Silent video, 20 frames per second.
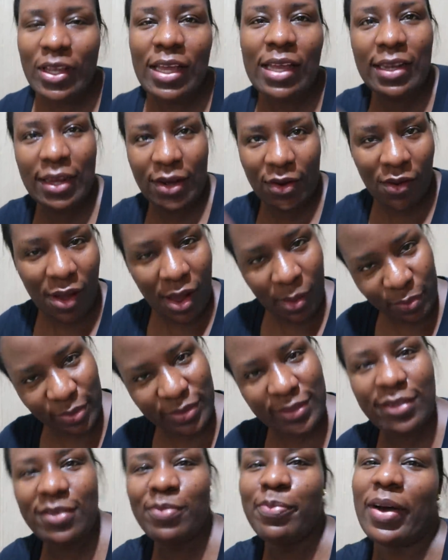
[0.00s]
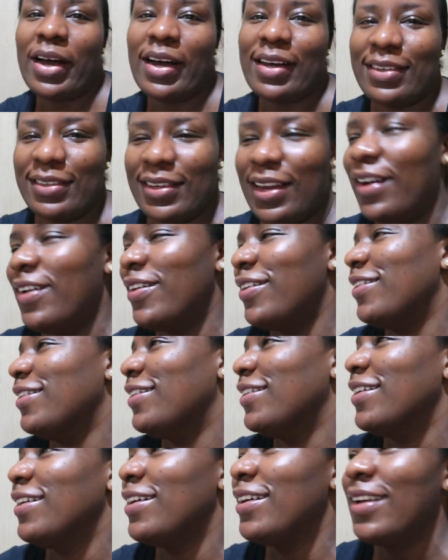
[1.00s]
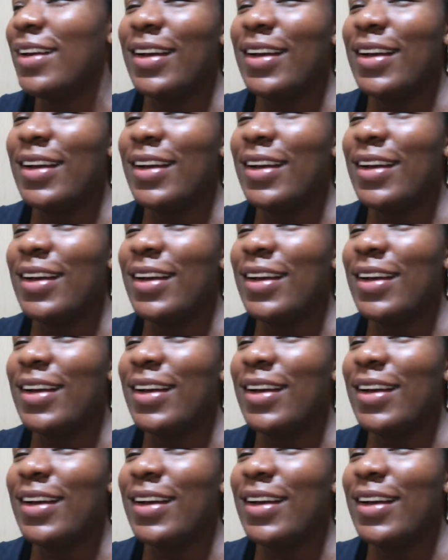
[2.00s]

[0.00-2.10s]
Oh yeah, now go and put it back now.